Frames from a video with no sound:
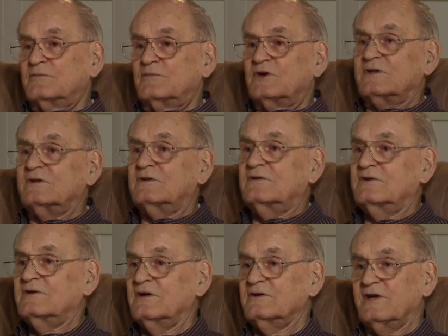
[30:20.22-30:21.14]
But
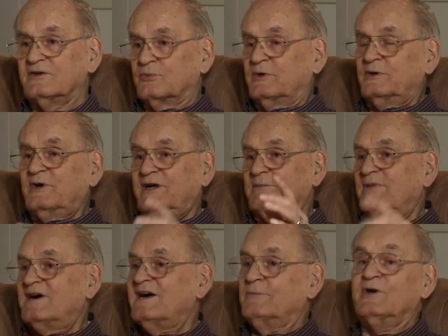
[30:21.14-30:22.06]
as we went
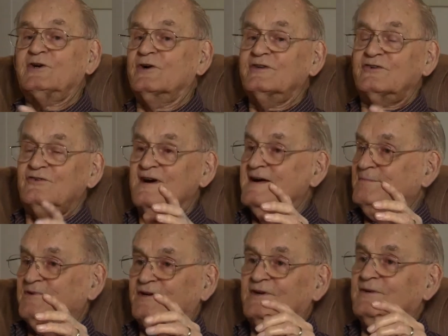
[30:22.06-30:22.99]
by, we couldn't
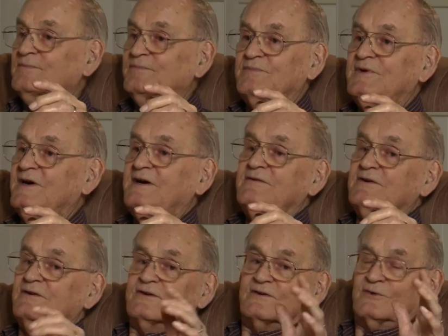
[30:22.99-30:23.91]
stop there.
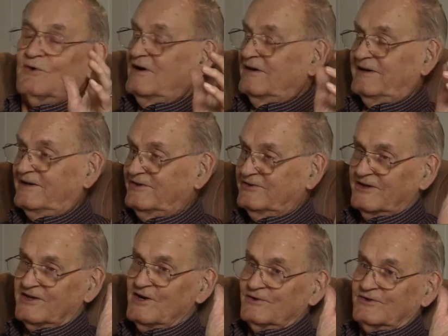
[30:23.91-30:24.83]
Our squad leader
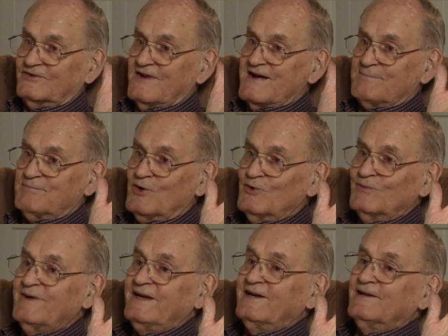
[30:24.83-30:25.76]
said, "Don't stop, don't
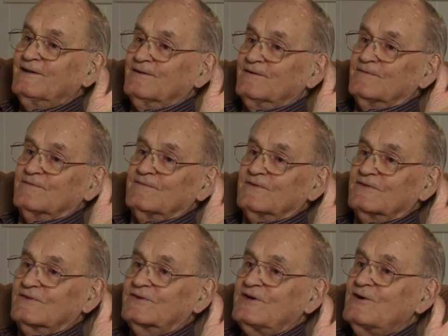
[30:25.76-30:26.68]
mingle,
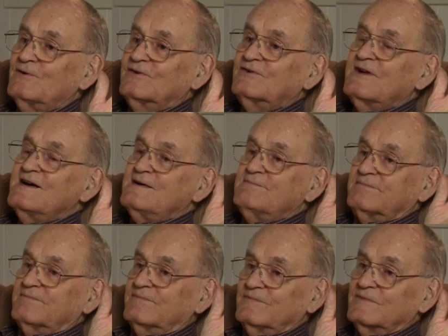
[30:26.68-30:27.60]
don't stop."
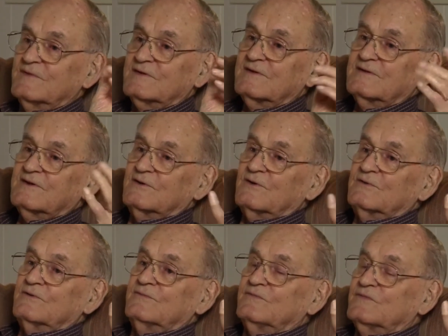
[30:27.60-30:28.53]

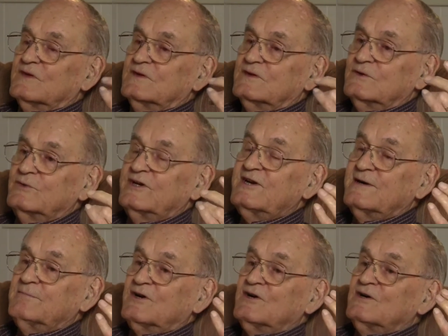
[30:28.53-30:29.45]
So we
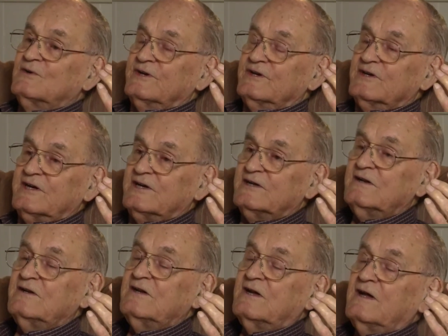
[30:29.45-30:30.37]
kept going,
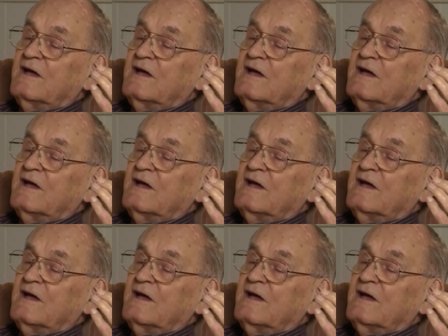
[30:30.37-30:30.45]
and